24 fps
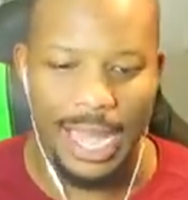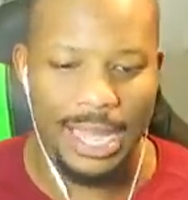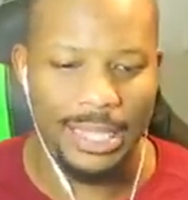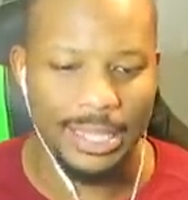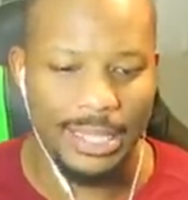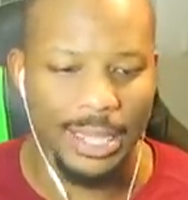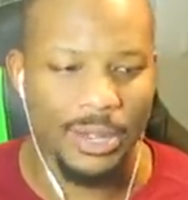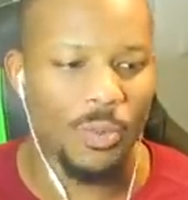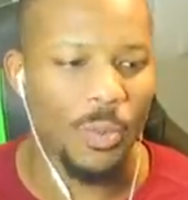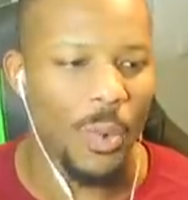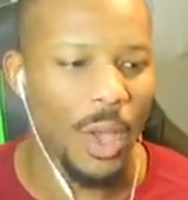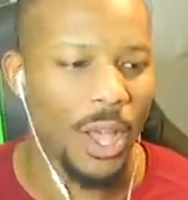You
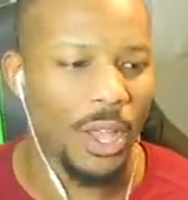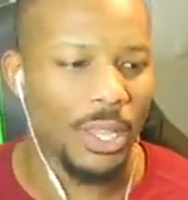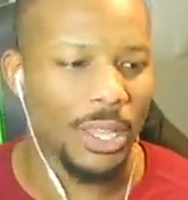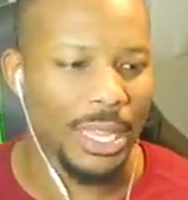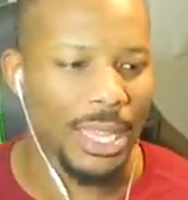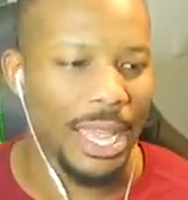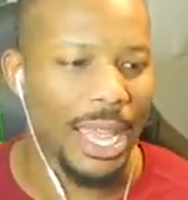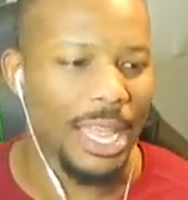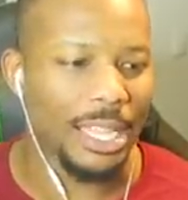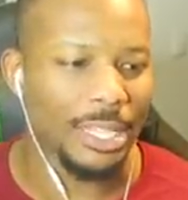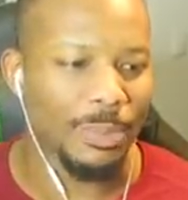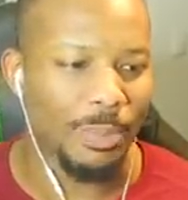guys did well.
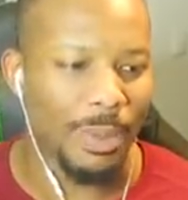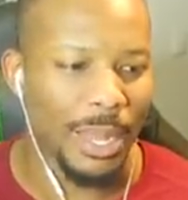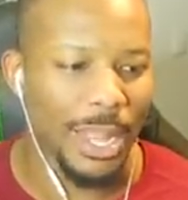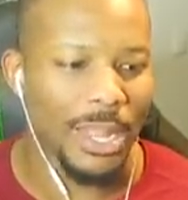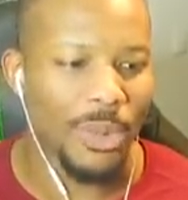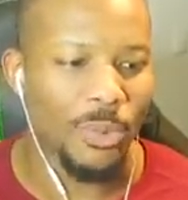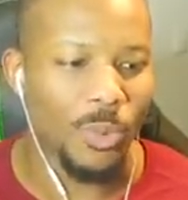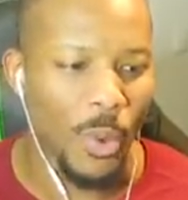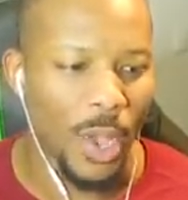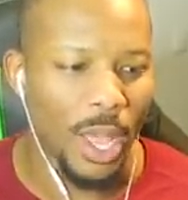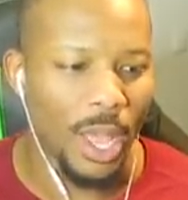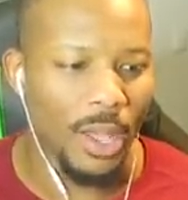You guys
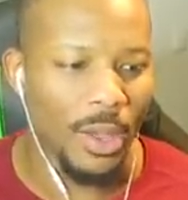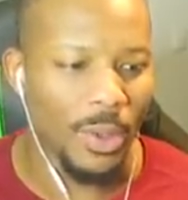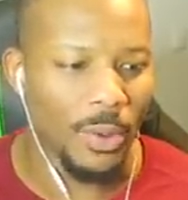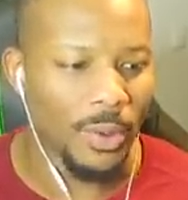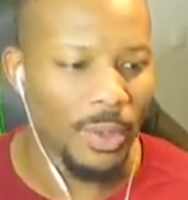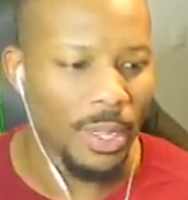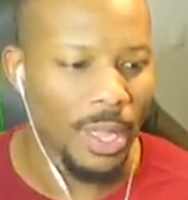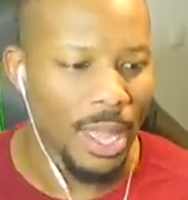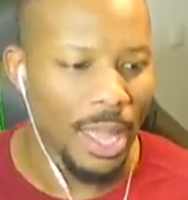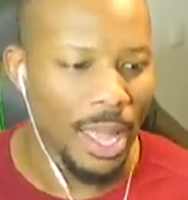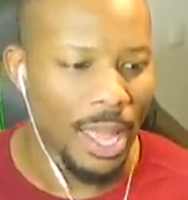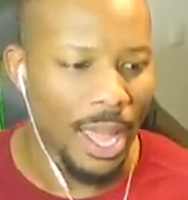played
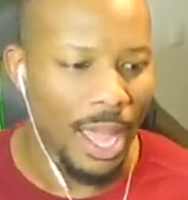well.